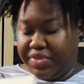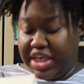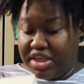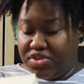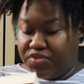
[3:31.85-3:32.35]

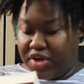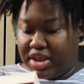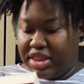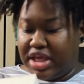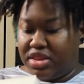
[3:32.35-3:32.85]
each
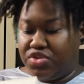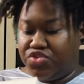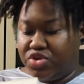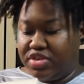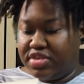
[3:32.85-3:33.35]
find that the
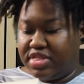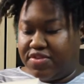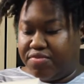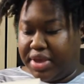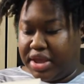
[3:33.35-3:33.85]
choices
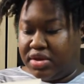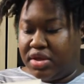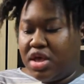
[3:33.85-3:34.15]
they've made,